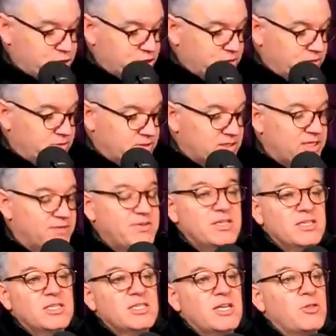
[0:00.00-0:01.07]
who's lived in the
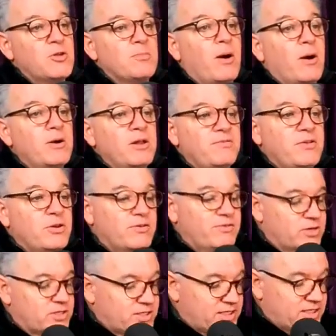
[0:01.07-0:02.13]
southern part of
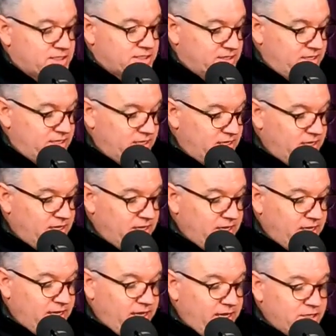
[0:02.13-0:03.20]
University City.
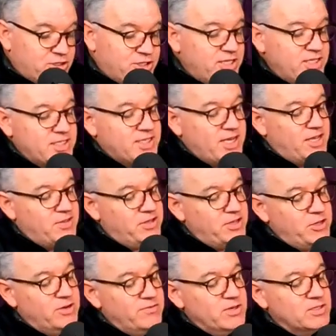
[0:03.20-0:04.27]
And she said that
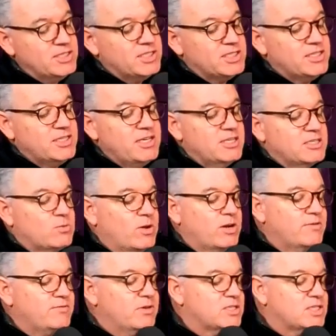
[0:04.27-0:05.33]
University City is one of
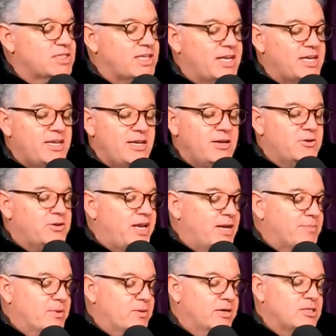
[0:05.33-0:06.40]
those San Diego
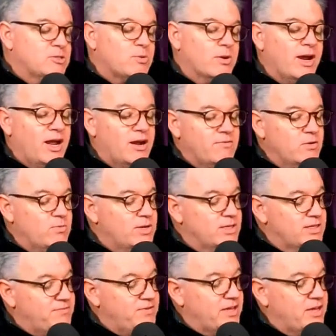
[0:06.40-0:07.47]
neighborhoods where everyone
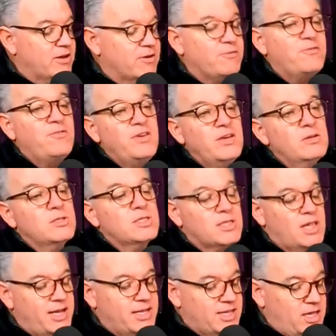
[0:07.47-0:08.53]
living here feels
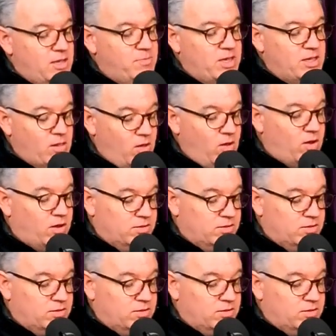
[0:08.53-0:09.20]
like they belong,